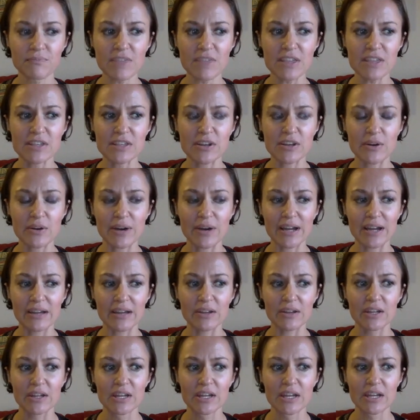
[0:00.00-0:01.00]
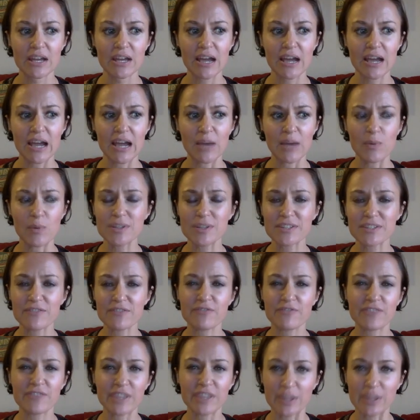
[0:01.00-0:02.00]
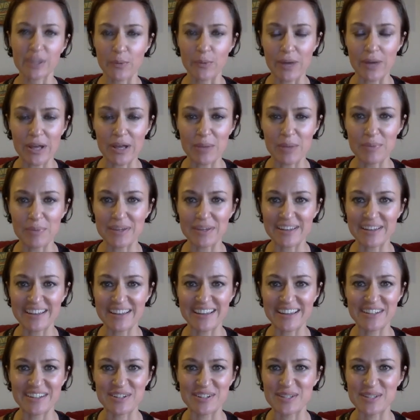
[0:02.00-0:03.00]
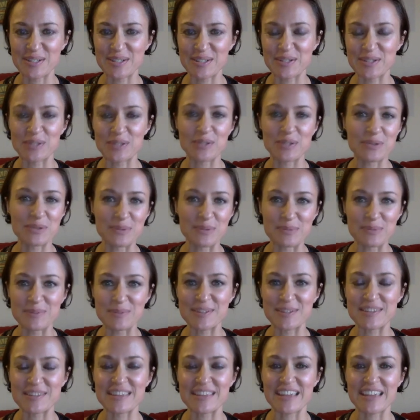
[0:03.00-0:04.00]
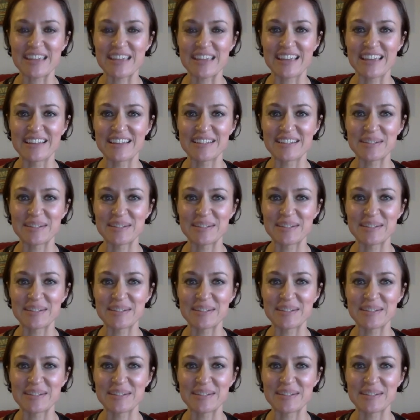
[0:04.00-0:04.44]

I wasn't feeling well, but I just assumed that,